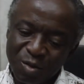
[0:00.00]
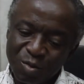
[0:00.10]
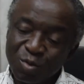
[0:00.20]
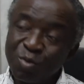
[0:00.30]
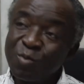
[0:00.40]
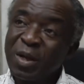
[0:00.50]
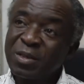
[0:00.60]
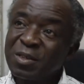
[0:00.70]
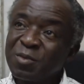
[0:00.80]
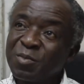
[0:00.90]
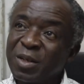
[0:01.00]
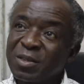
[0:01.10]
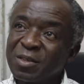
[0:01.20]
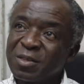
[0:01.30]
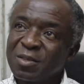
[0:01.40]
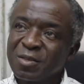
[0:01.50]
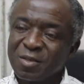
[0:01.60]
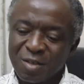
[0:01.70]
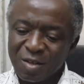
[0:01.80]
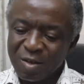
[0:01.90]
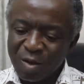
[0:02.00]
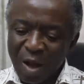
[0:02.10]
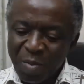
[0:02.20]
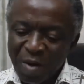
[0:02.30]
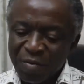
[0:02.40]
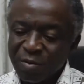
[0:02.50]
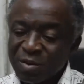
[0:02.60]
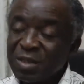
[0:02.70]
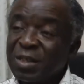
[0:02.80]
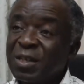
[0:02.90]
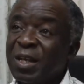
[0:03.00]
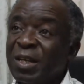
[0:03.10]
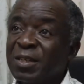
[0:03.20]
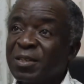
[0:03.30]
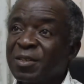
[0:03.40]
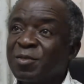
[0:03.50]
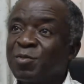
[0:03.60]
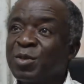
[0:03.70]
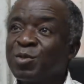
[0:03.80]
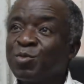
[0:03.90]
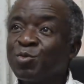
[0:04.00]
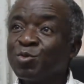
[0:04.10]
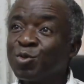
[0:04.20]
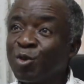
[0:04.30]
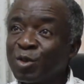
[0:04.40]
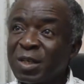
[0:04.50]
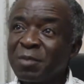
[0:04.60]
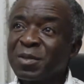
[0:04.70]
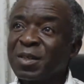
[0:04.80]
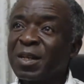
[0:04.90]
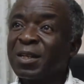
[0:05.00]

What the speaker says: to do my teaching practice, apart from teaching aid, which you draw something and